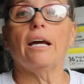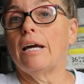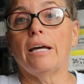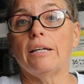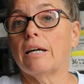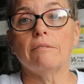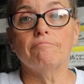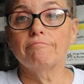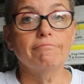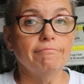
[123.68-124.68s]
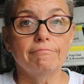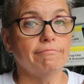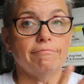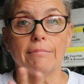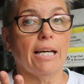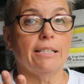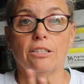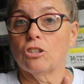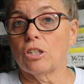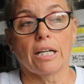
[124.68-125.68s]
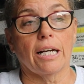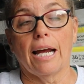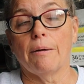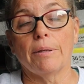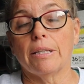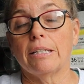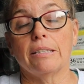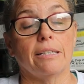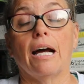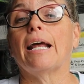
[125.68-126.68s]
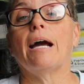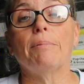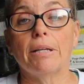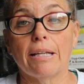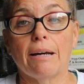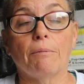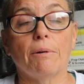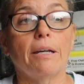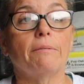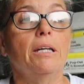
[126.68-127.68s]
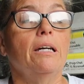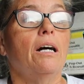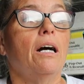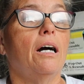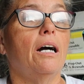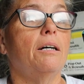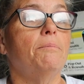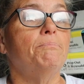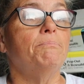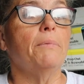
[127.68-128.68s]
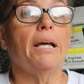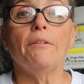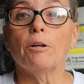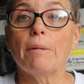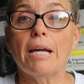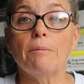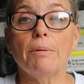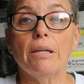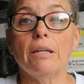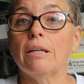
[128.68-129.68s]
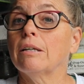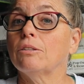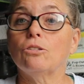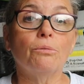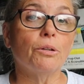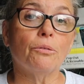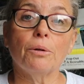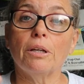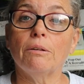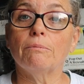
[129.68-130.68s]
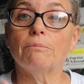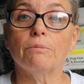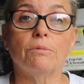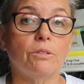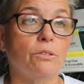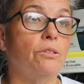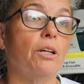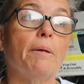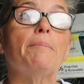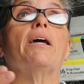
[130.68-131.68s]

and it's just not going to happen. It's not happening that way. And there may be a